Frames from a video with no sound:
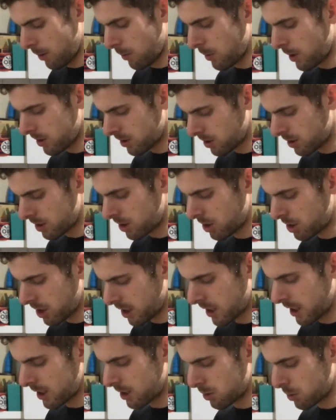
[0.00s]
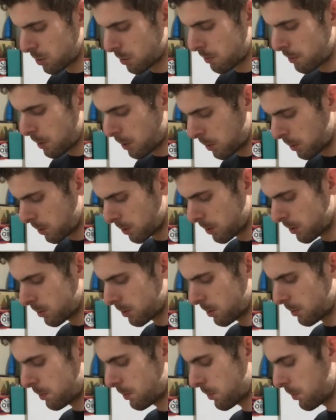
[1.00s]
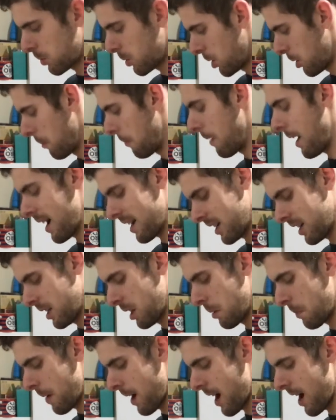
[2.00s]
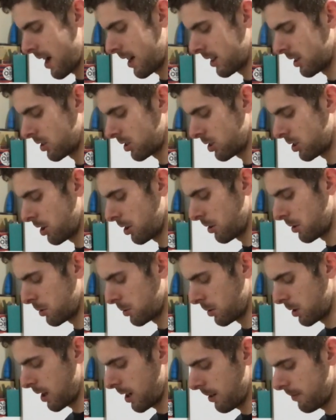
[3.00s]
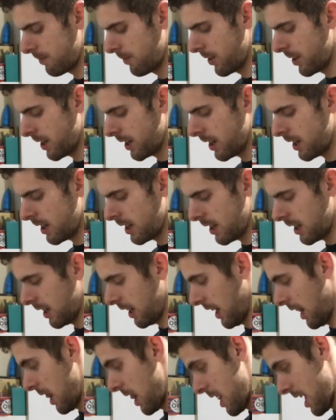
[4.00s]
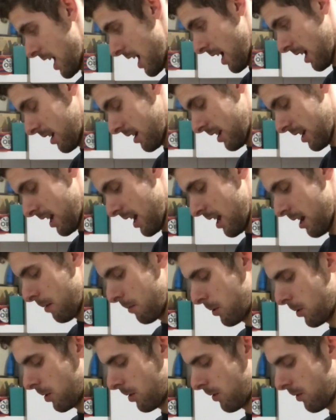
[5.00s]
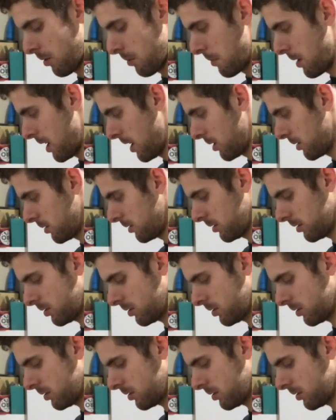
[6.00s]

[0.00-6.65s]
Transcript: once the chicken is all pulled, we put it back in the pan and stir it all up. And then that element of the meal